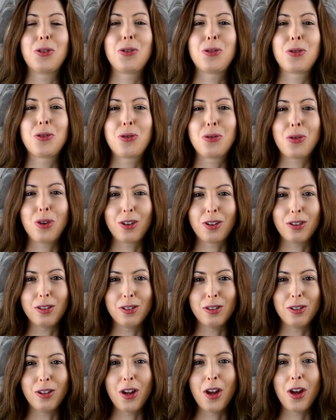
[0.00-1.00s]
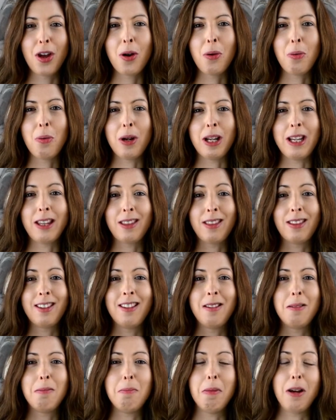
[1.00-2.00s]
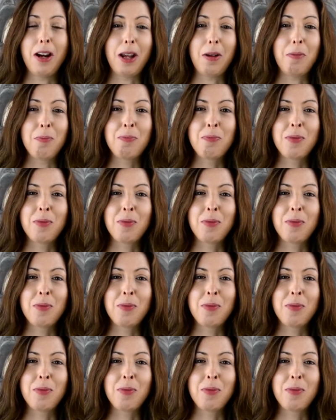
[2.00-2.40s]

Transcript: struggle with money.